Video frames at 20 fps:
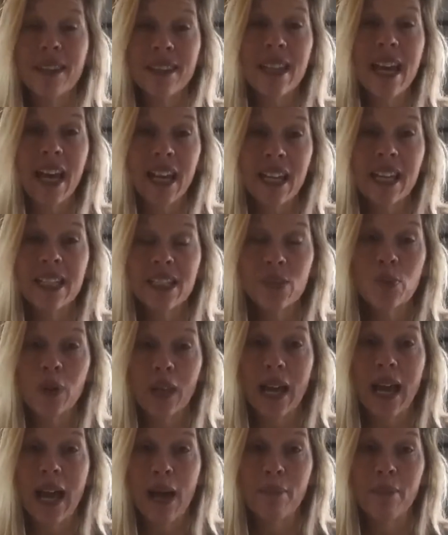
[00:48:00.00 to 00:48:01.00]
But that is
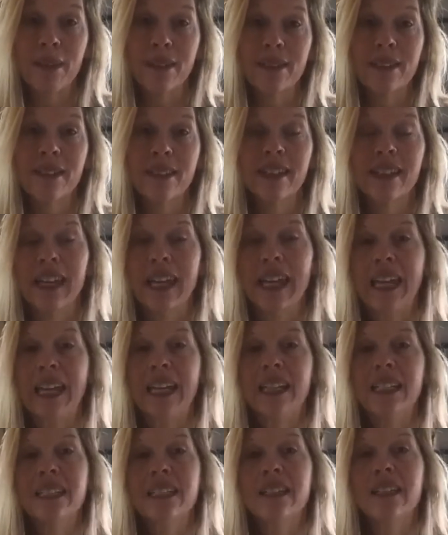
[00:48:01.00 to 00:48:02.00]
what happened.
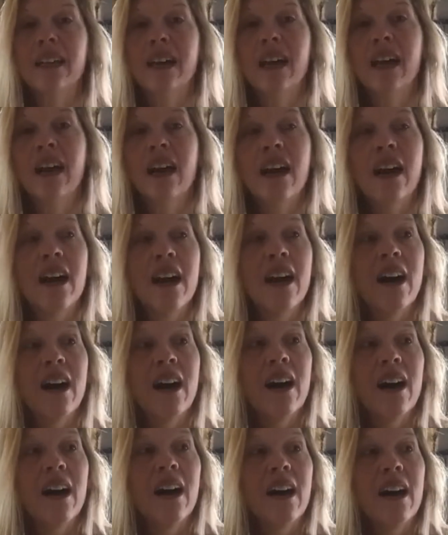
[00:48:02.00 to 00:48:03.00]
And
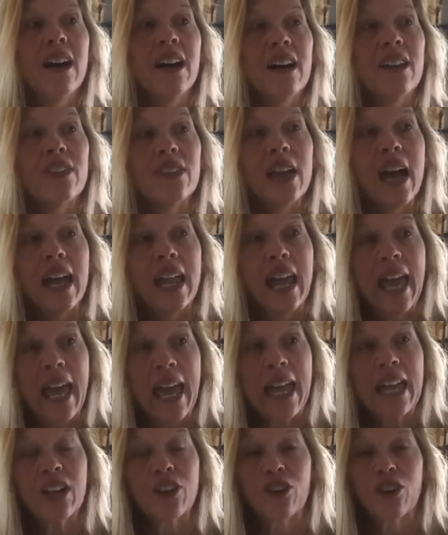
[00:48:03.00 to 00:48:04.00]
that
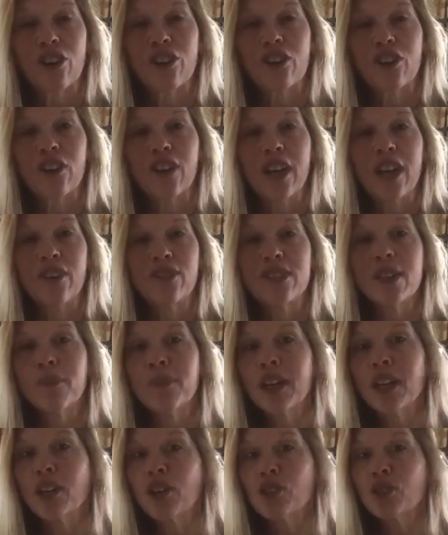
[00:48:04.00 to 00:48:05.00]
anger, if
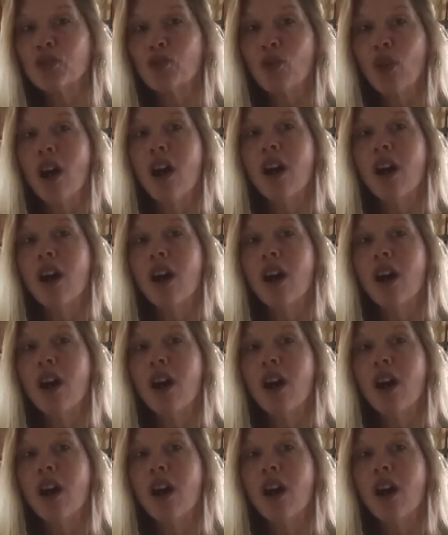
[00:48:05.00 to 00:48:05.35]
something goes